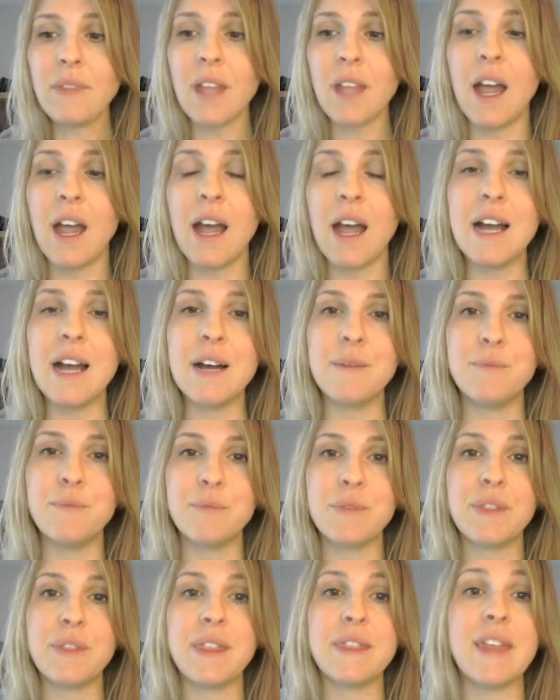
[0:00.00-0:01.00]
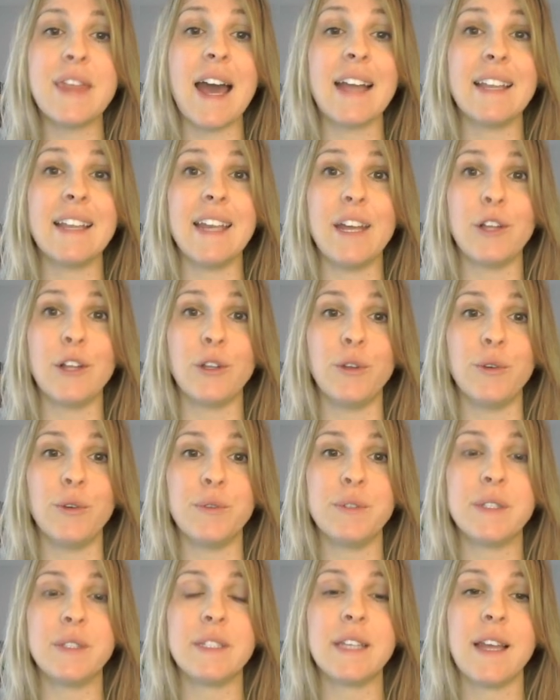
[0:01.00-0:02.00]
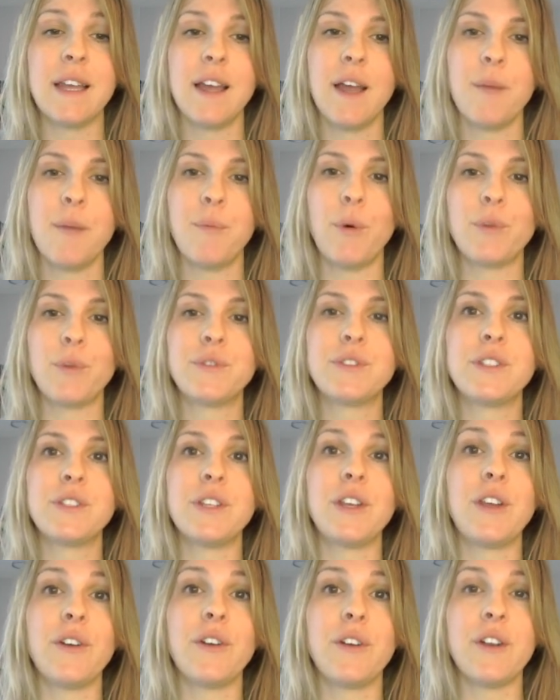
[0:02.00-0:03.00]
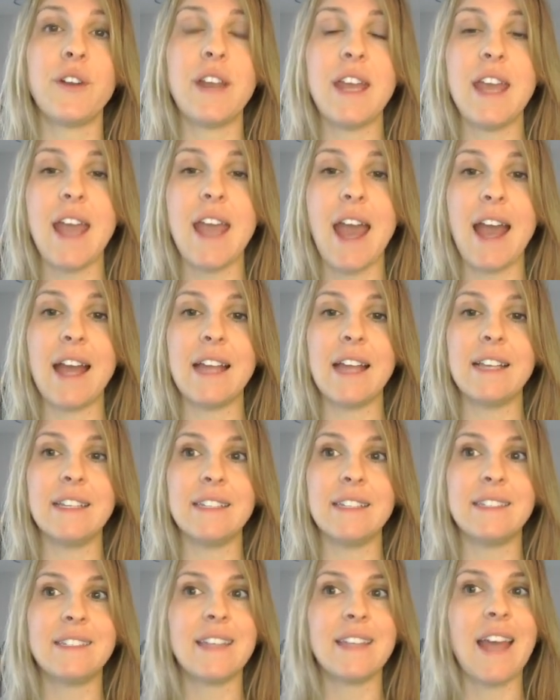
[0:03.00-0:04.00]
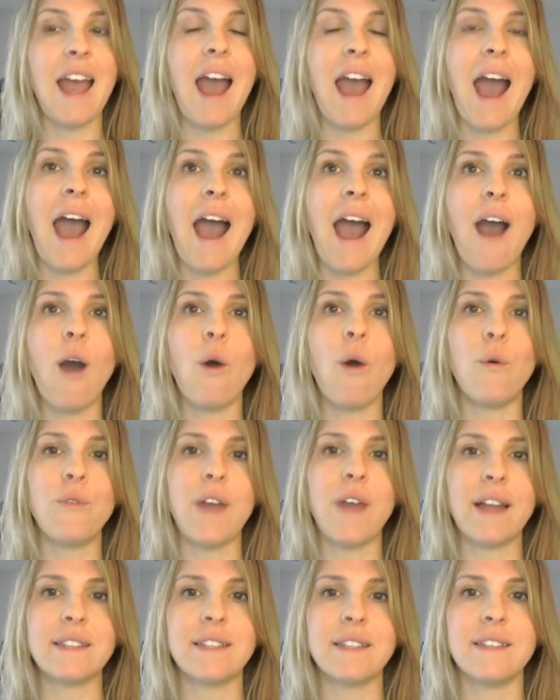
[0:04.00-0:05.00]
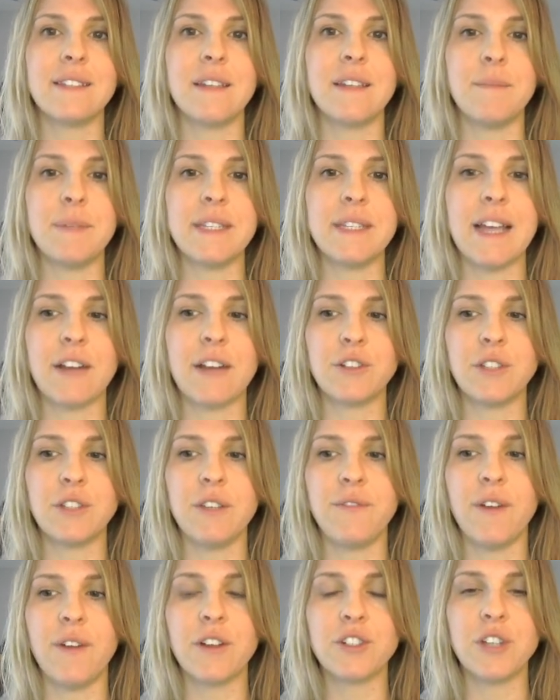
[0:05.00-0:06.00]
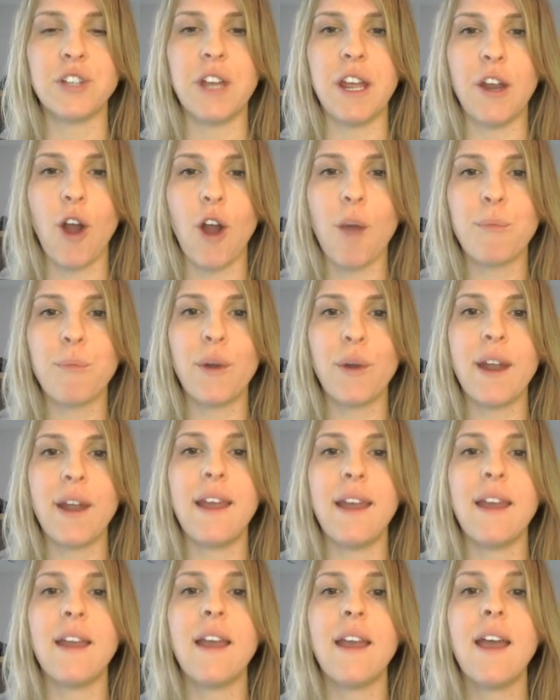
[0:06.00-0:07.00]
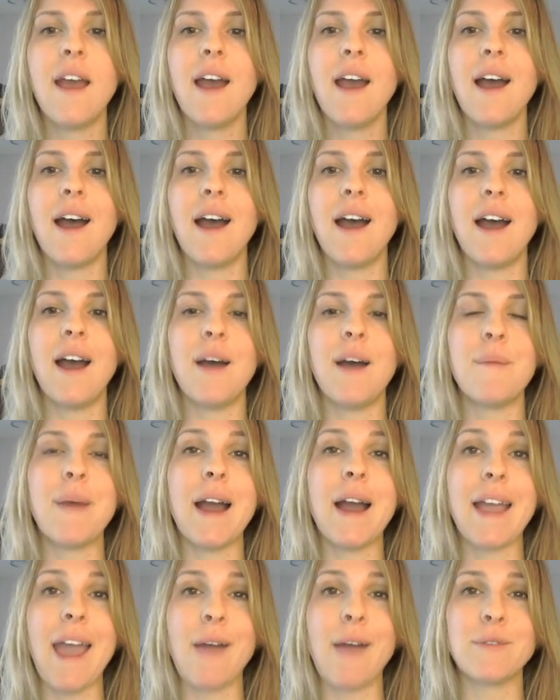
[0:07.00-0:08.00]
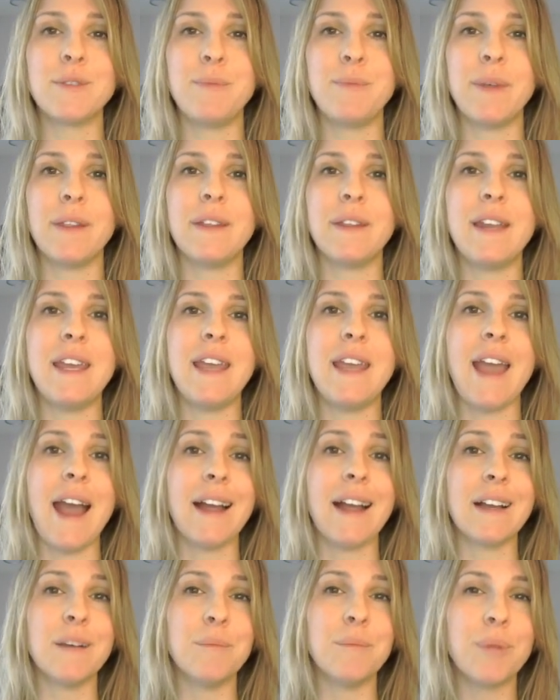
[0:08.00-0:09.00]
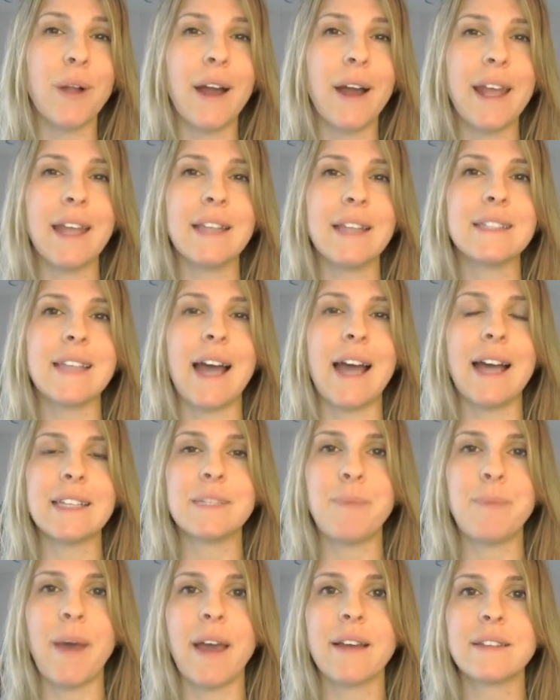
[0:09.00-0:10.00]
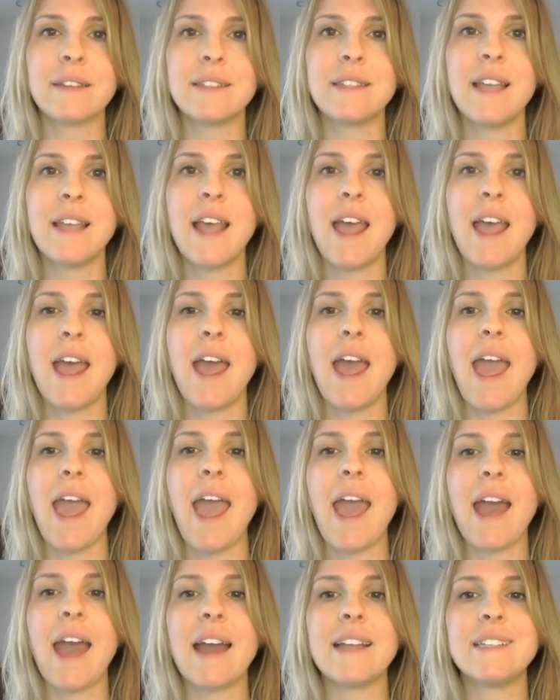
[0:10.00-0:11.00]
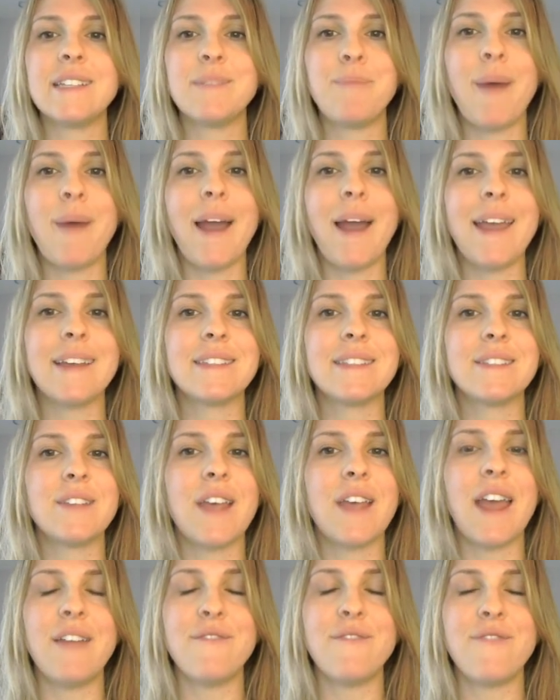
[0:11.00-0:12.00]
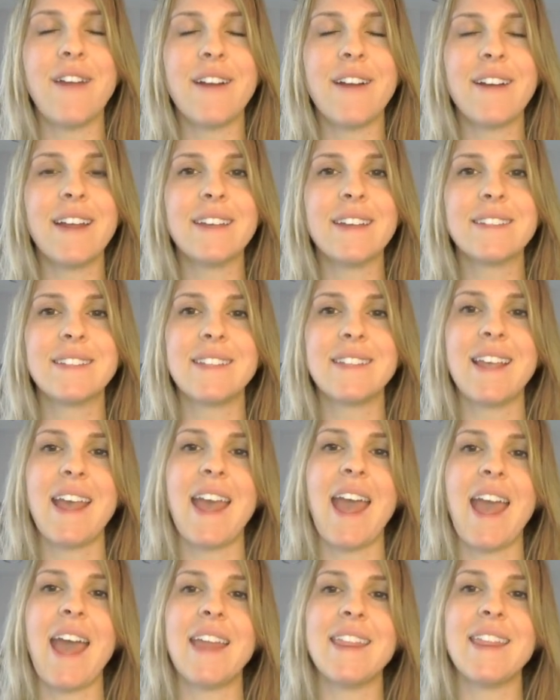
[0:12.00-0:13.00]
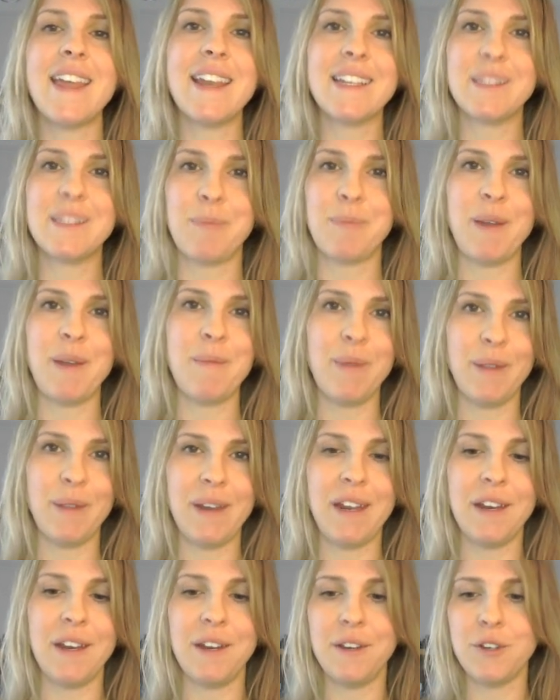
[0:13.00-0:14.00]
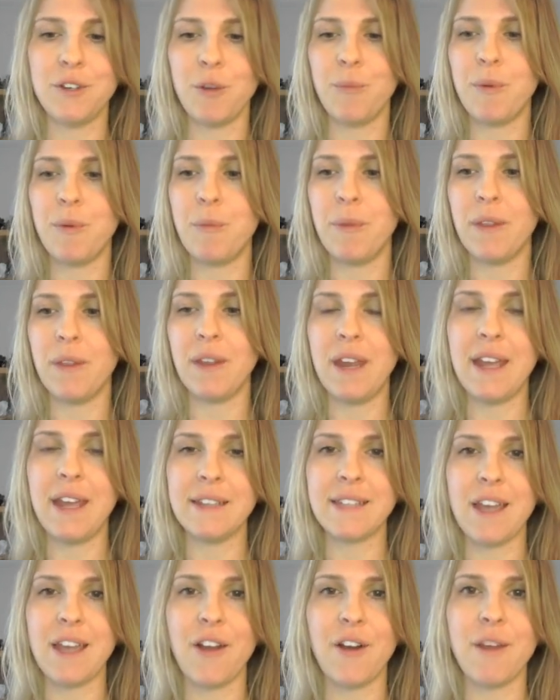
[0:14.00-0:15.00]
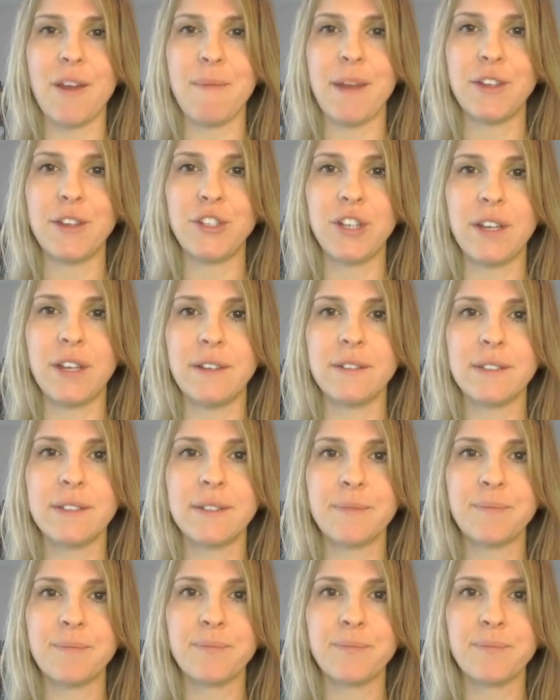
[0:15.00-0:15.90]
That includes both security and how that system is actually functioning and operating, accountability and compliance aspects, and bias and fairness, and then explainability and interpretability, as I already mentioned.